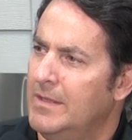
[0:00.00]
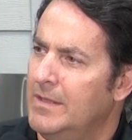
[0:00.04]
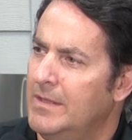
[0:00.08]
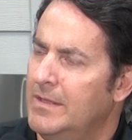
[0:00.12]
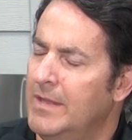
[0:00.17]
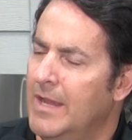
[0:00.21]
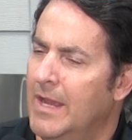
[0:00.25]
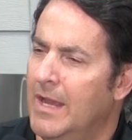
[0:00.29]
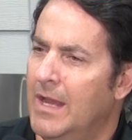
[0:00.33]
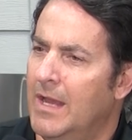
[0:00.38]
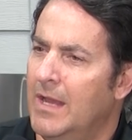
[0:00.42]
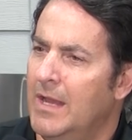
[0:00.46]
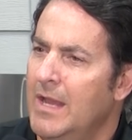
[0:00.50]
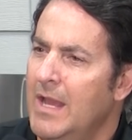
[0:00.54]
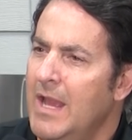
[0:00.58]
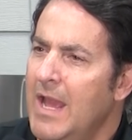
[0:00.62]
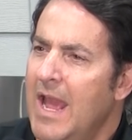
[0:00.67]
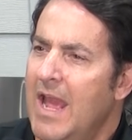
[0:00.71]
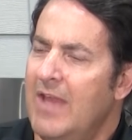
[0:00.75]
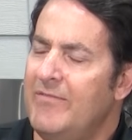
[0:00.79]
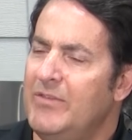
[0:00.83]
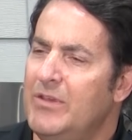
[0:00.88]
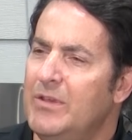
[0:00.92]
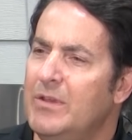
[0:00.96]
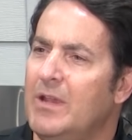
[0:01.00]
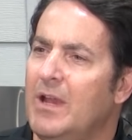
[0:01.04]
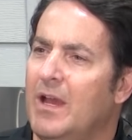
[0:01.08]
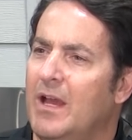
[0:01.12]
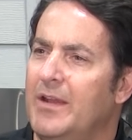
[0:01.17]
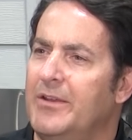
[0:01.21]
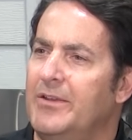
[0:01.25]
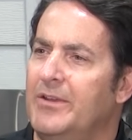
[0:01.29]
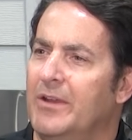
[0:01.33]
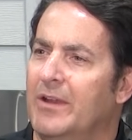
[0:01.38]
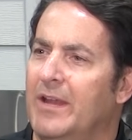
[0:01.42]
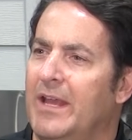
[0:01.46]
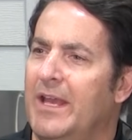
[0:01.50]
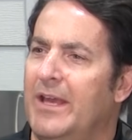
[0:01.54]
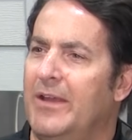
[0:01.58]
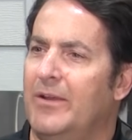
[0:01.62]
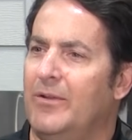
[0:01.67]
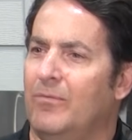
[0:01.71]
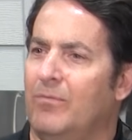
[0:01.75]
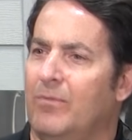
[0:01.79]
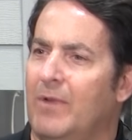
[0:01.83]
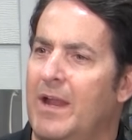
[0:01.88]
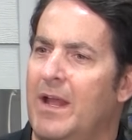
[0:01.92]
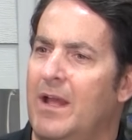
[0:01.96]
yeah. Have you gotten your head
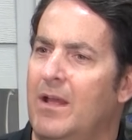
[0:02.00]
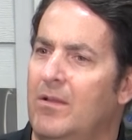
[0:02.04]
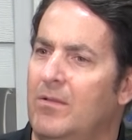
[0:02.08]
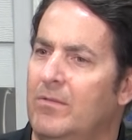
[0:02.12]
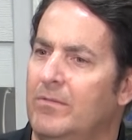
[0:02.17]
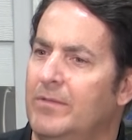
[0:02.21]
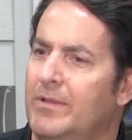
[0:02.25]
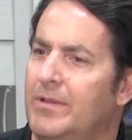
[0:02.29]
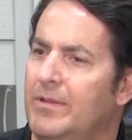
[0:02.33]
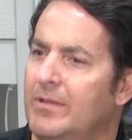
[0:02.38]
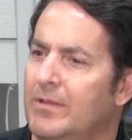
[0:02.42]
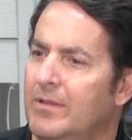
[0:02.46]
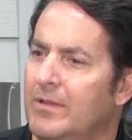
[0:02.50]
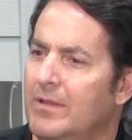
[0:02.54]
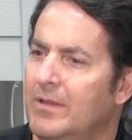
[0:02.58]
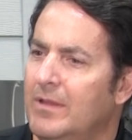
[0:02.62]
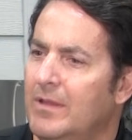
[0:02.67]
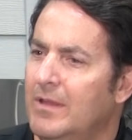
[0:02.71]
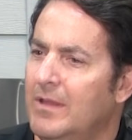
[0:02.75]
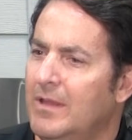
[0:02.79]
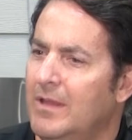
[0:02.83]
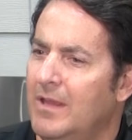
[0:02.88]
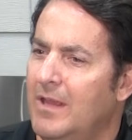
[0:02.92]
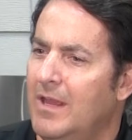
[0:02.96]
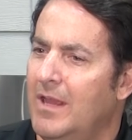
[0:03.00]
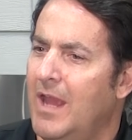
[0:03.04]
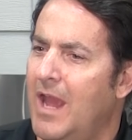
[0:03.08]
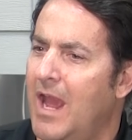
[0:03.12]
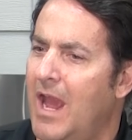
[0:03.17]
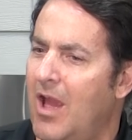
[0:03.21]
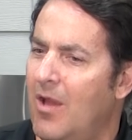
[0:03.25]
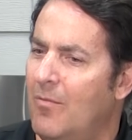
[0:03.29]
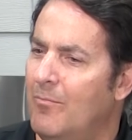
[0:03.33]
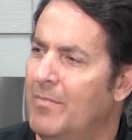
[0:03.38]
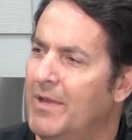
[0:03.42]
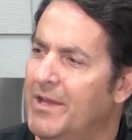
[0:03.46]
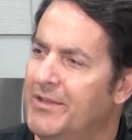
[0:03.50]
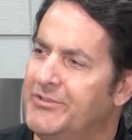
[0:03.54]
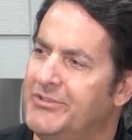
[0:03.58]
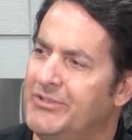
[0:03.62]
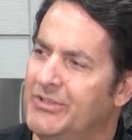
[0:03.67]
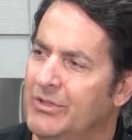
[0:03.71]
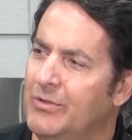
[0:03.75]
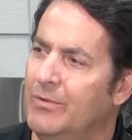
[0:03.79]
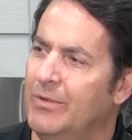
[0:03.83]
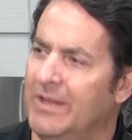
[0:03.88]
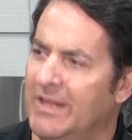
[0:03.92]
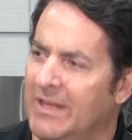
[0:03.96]
around? how much
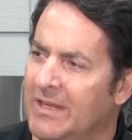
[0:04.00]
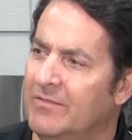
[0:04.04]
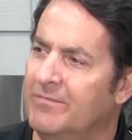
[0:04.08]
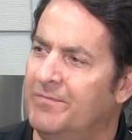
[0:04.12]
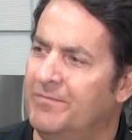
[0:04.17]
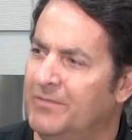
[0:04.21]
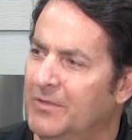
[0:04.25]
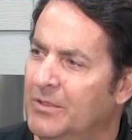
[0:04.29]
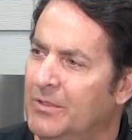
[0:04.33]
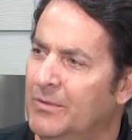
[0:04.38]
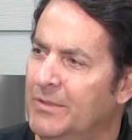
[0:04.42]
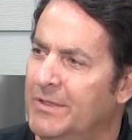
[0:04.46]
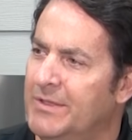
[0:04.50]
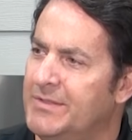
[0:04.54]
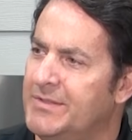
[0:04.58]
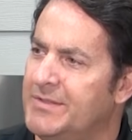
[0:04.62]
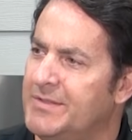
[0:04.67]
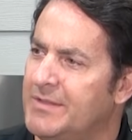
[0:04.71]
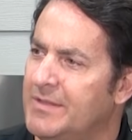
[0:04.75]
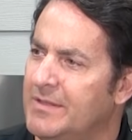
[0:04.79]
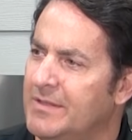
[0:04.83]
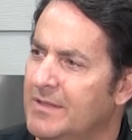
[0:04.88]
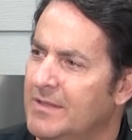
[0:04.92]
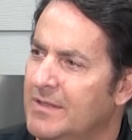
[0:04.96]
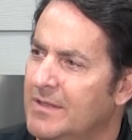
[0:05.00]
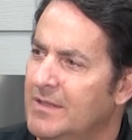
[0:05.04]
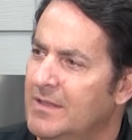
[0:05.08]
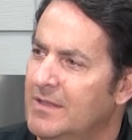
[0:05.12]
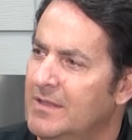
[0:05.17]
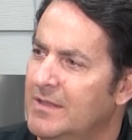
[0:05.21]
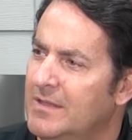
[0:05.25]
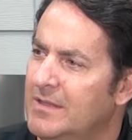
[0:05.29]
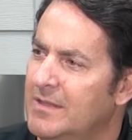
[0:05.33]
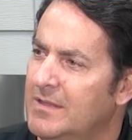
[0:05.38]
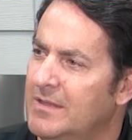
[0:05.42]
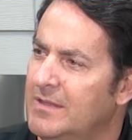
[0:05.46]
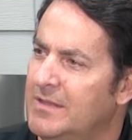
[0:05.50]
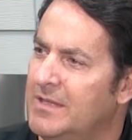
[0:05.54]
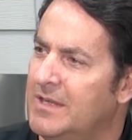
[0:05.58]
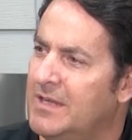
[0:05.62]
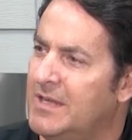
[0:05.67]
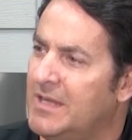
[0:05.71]
you influenced the